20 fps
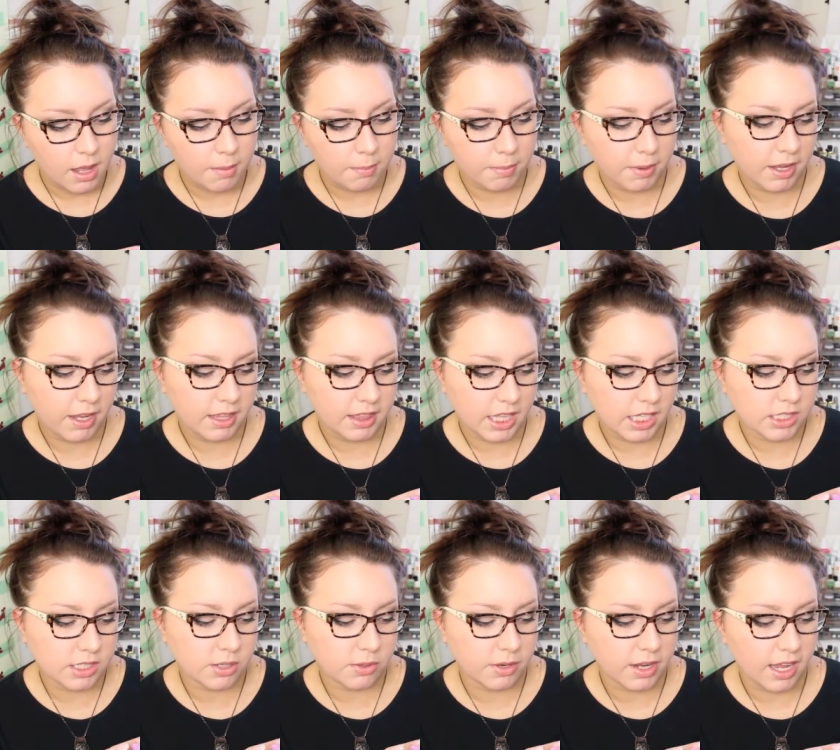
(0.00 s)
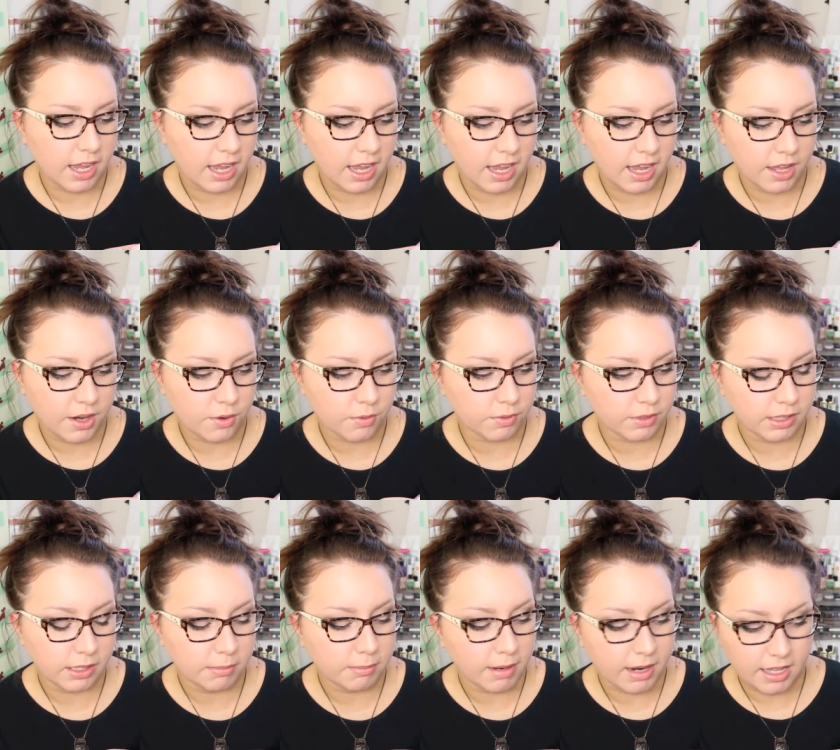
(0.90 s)
but that's okay. I don't
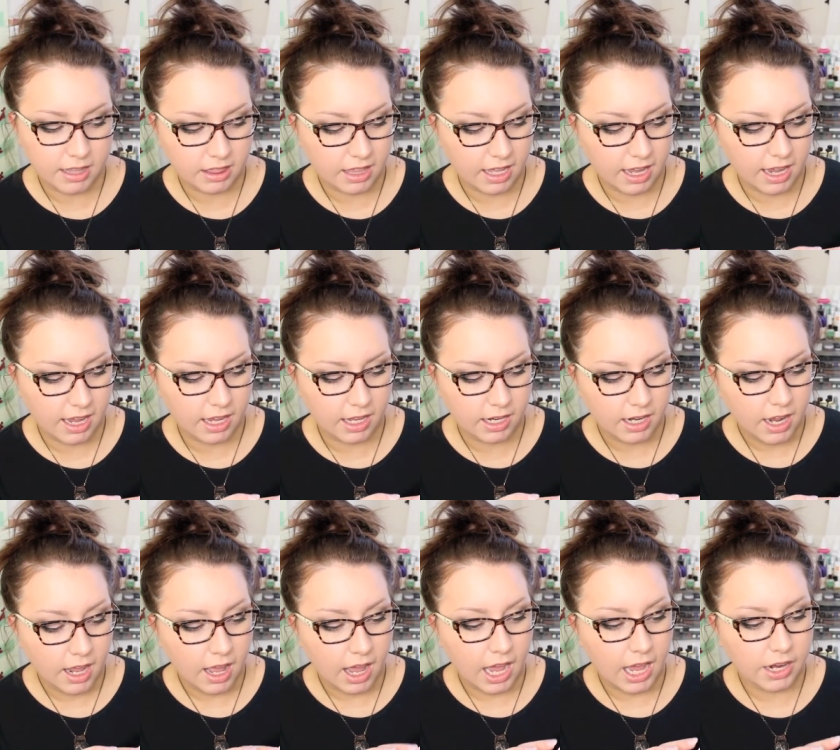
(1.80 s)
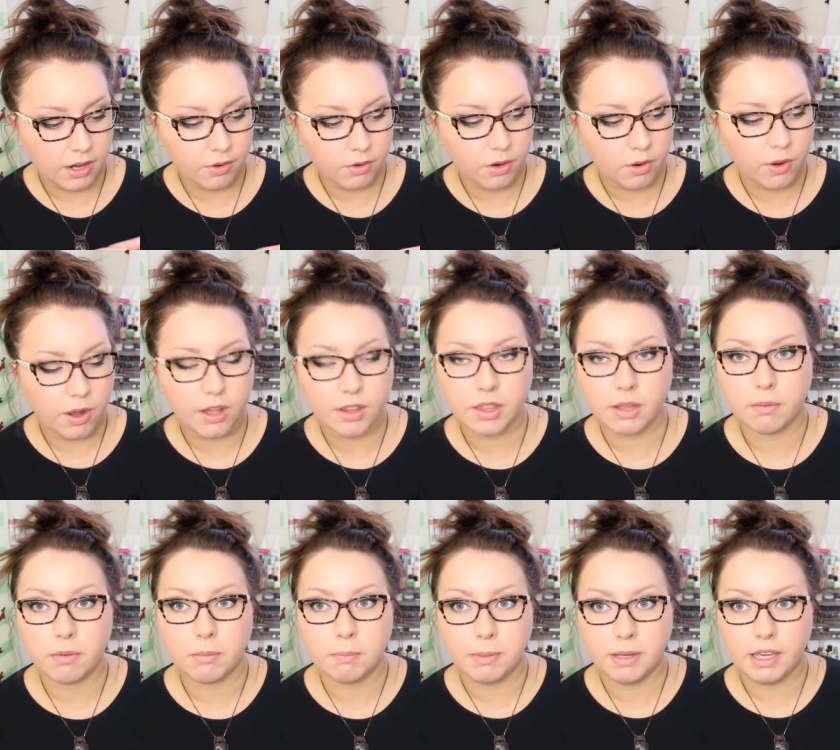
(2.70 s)
really mind that. I don't know how they
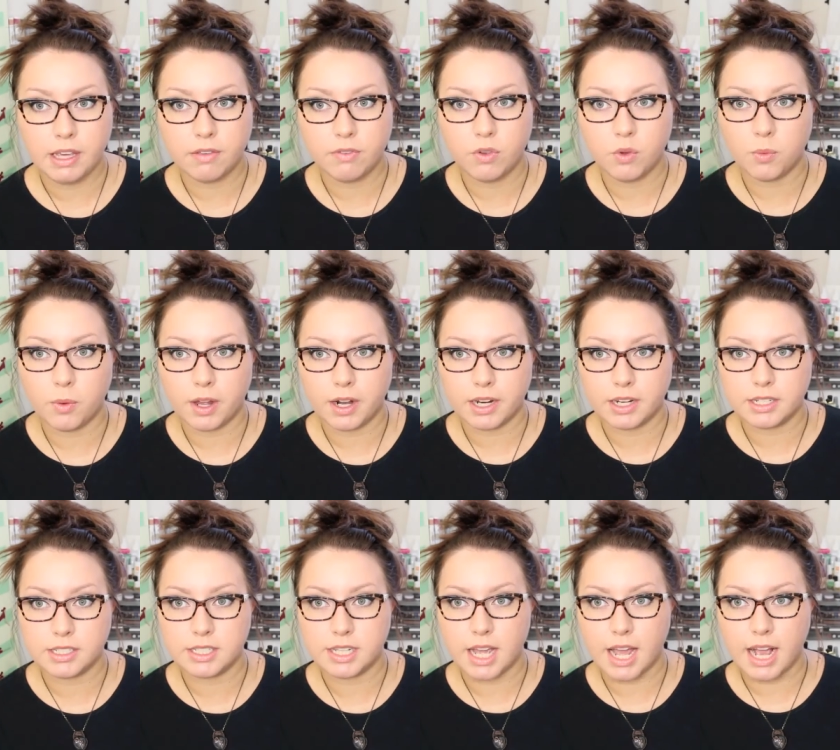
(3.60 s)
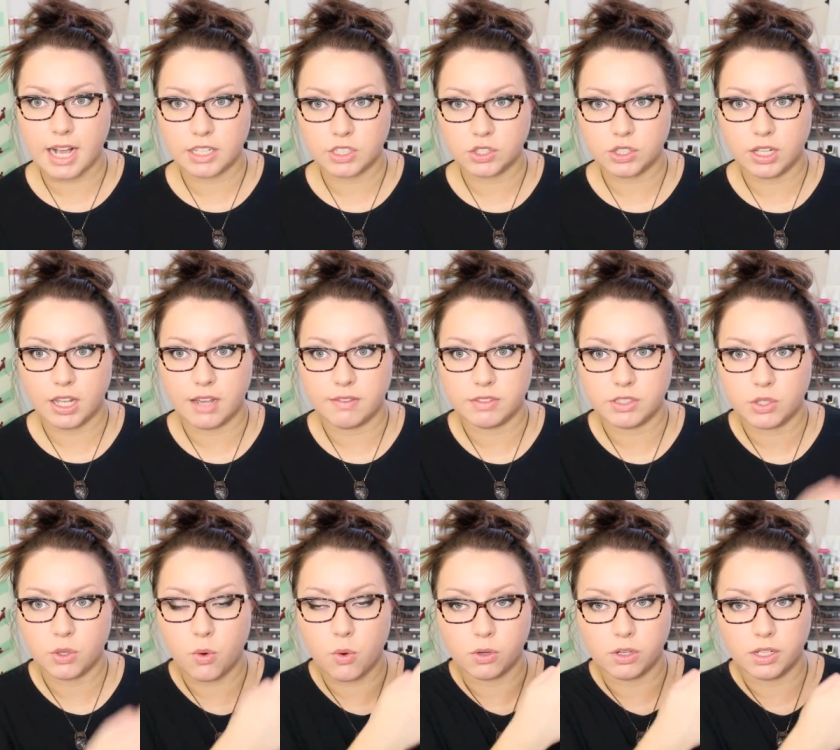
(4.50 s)
would be if you wanted to actually have a
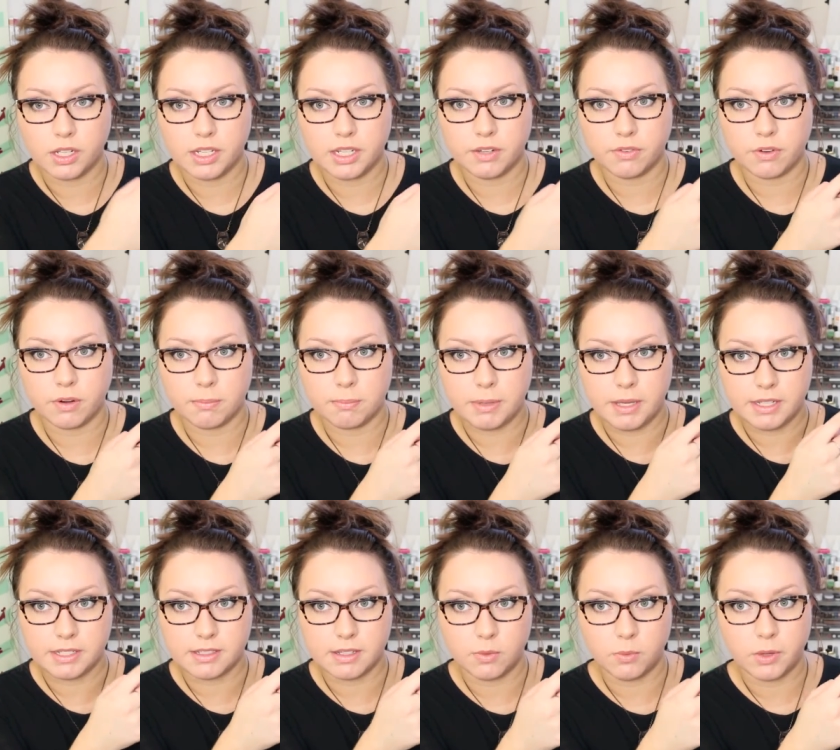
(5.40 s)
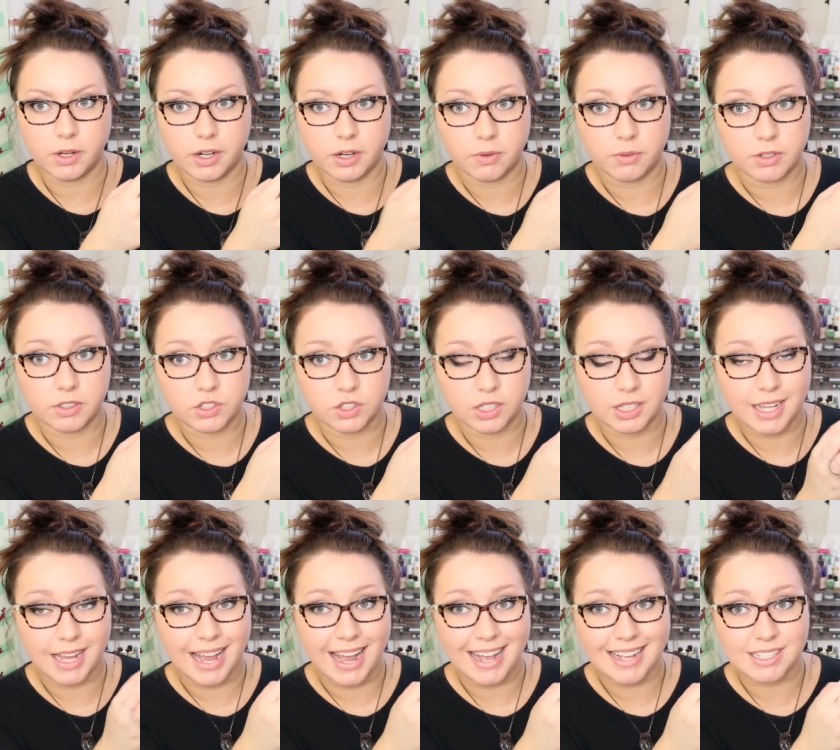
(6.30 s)
totally different piece than what it originally
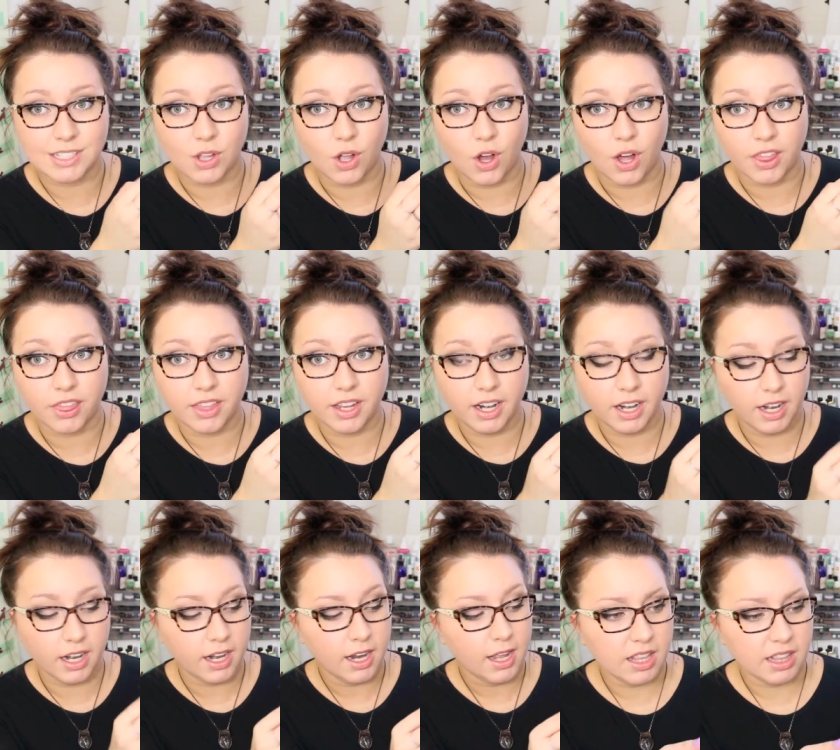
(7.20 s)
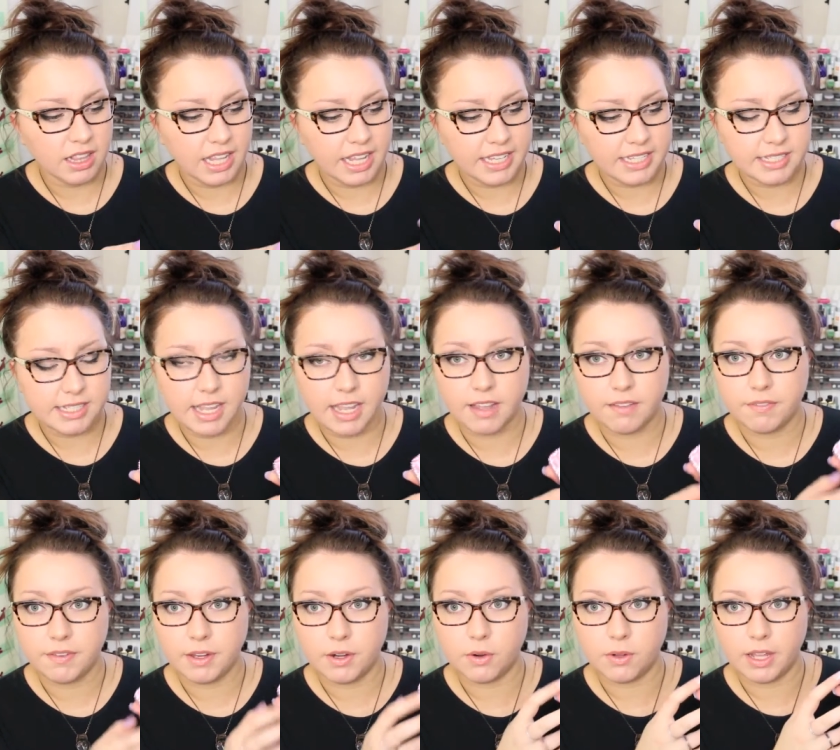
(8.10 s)
has on there. Like, say
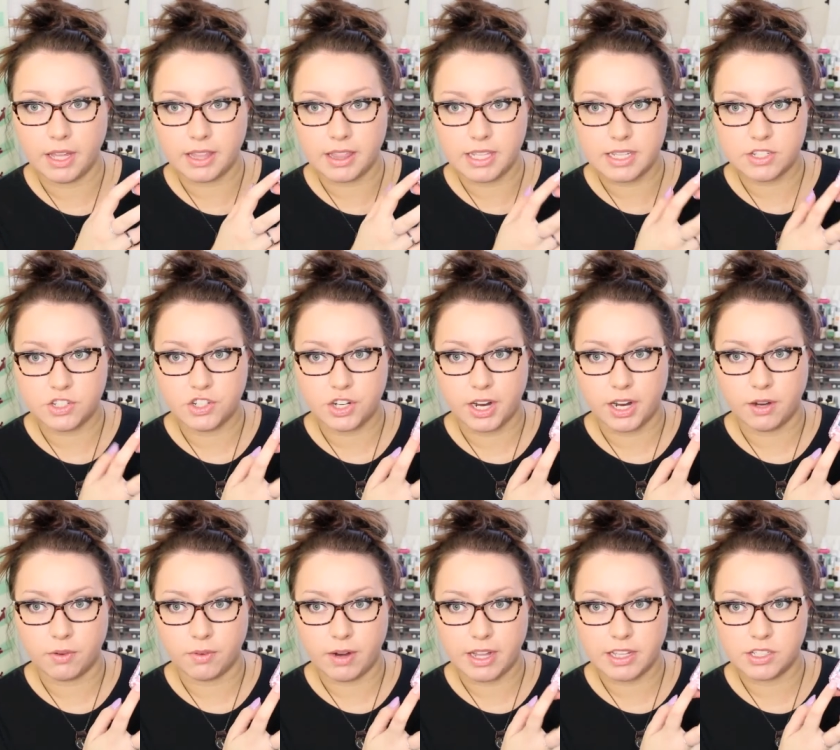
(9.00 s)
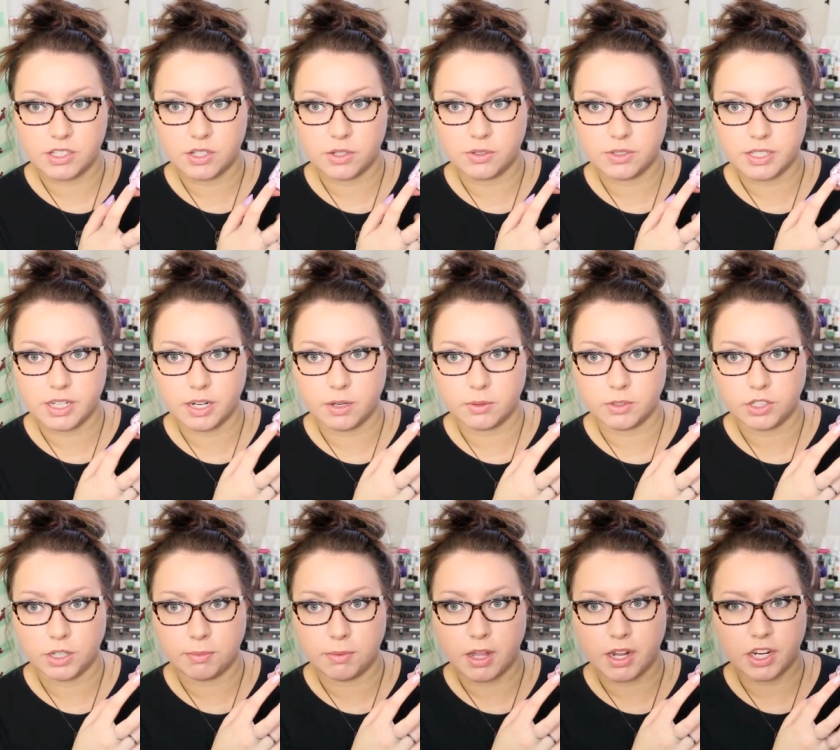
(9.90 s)
if you don't like these giant rhinestones here, which
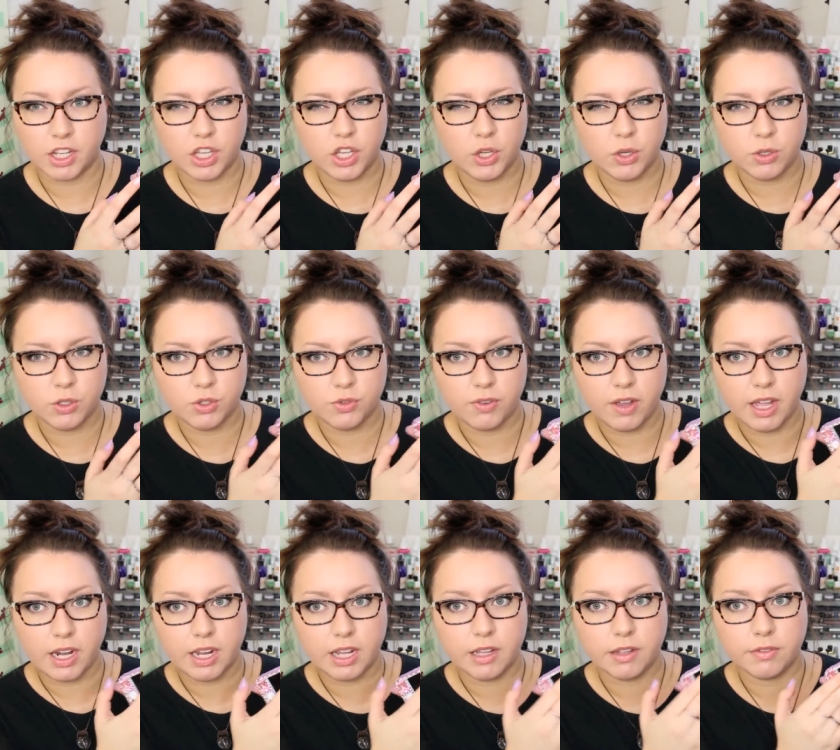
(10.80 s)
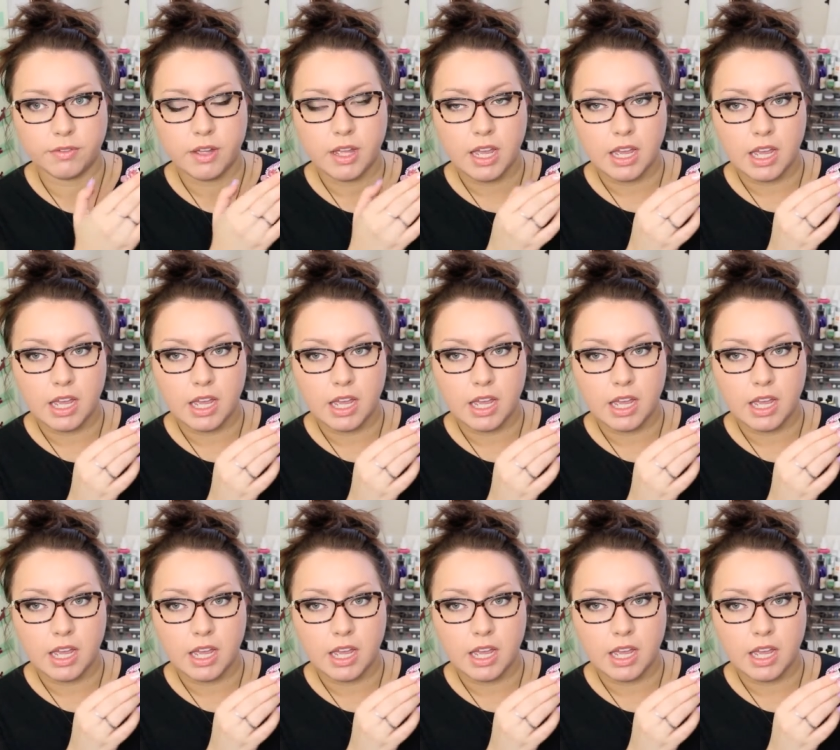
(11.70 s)
I'm not a huge fan of,